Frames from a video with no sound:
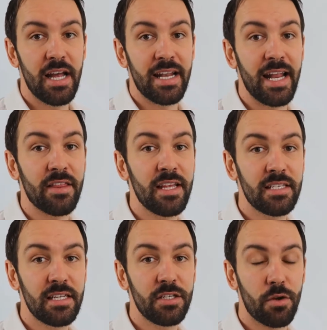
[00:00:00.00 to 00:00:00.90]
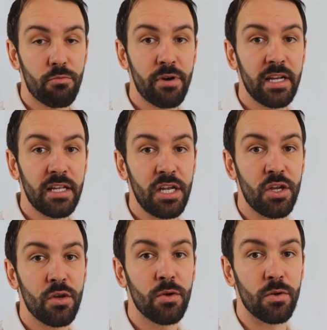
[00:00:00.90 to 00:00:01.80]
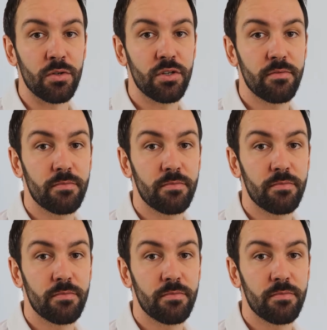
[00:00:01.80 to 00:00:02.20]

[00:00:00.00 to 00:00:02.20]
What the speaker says: Now, this is really huge